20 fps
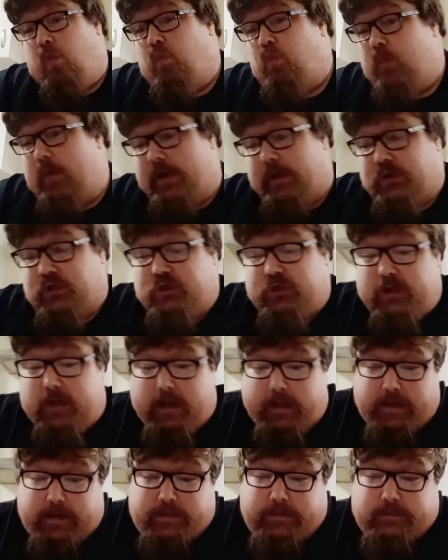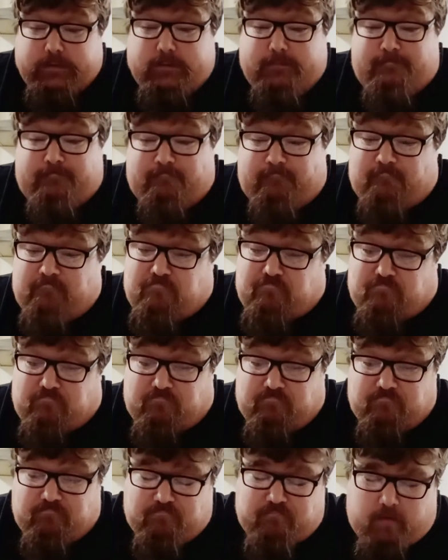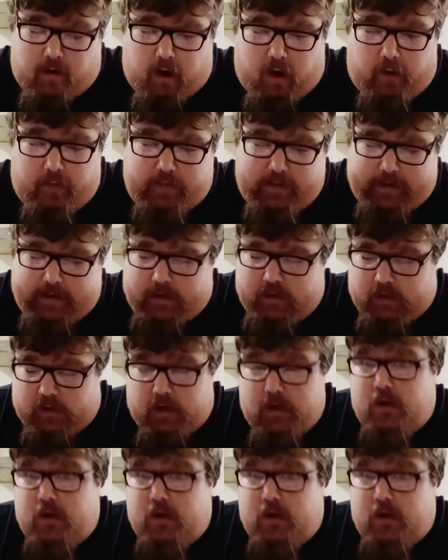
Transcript: which is part of the,